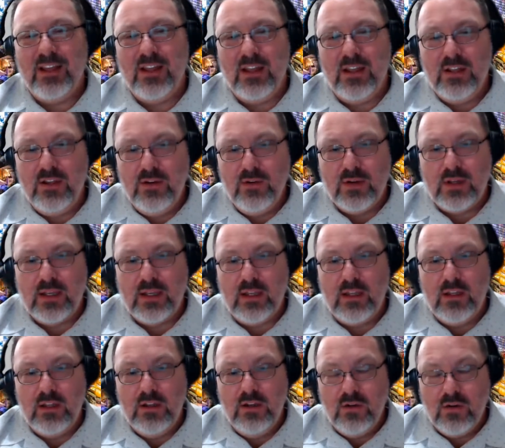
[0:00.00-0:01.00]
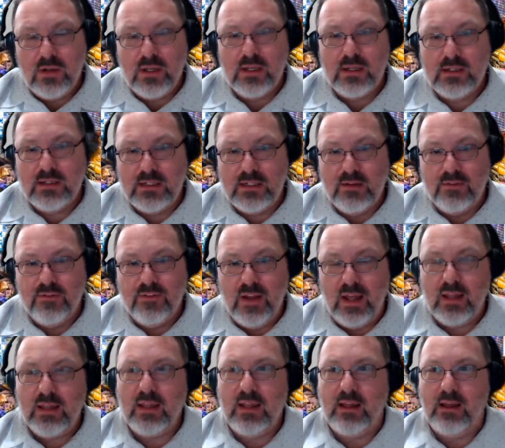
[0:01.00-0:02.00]
You could
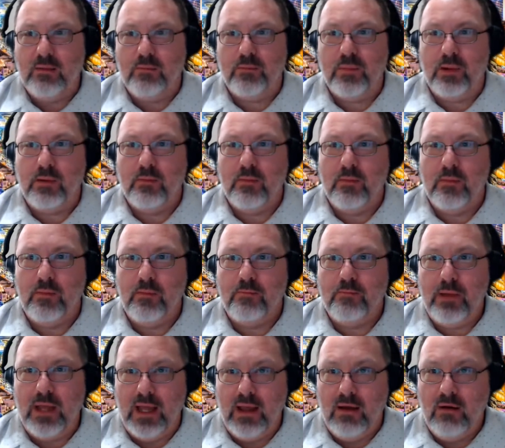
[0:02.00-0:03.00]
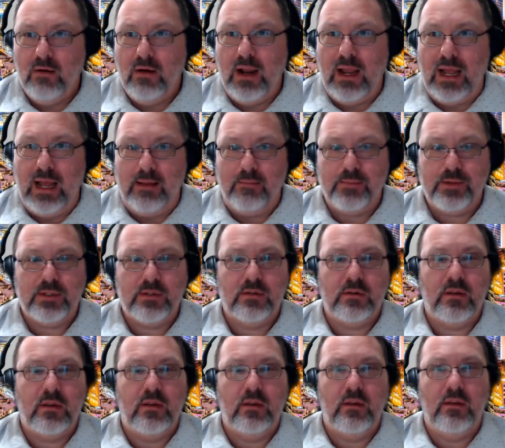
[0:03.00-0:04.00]
develop Power Apps
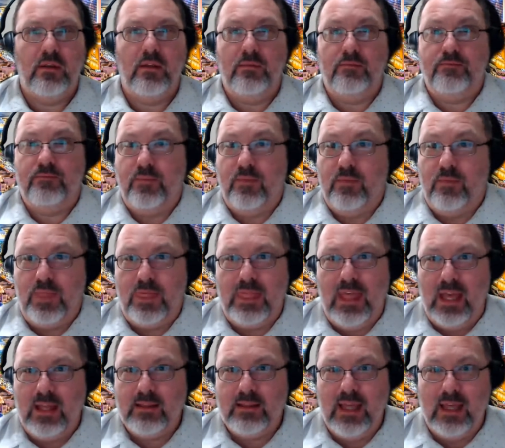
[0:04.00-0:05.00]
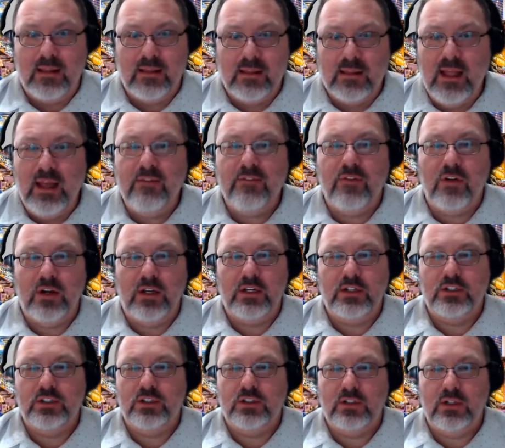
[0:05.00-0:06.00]
that
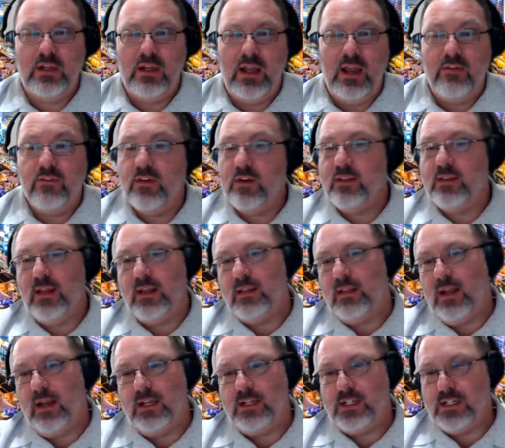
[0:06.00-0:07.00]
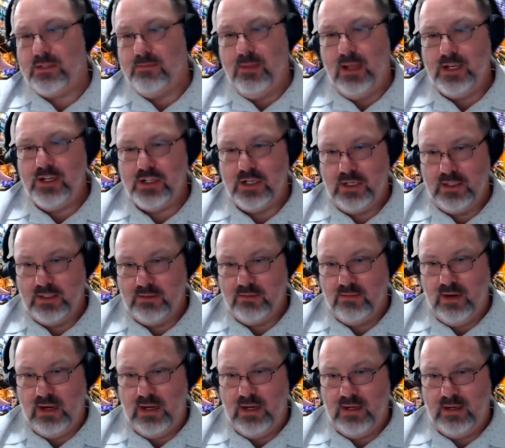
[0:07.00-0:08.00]
leverage everything that I just mentioned,
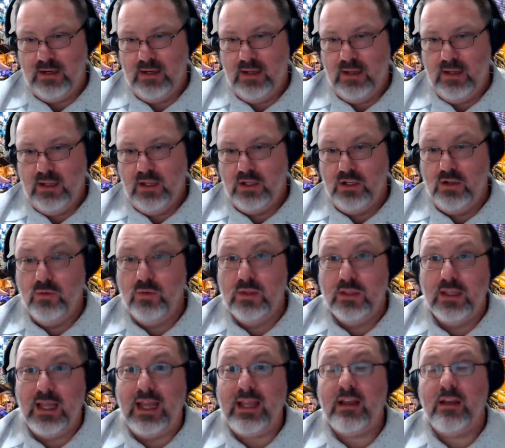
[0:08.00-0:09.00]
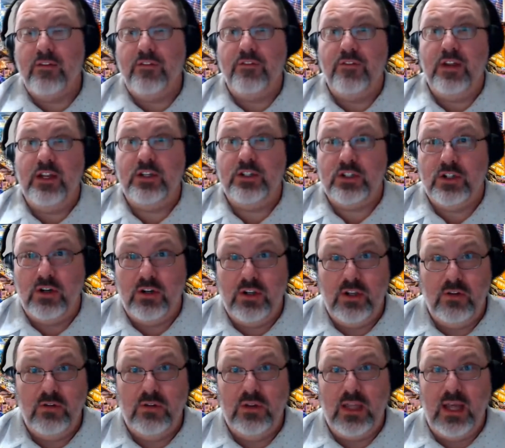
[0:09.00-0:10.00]
right? You like a feature,
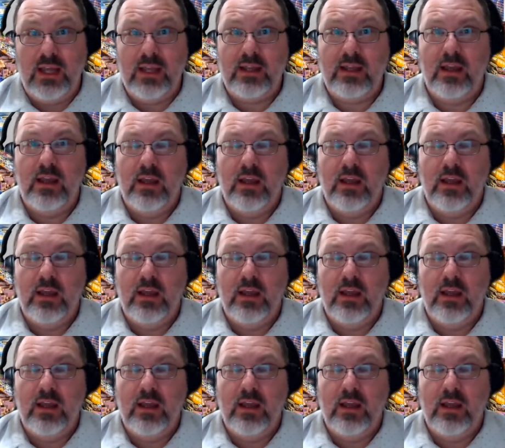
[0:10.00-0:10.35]
you like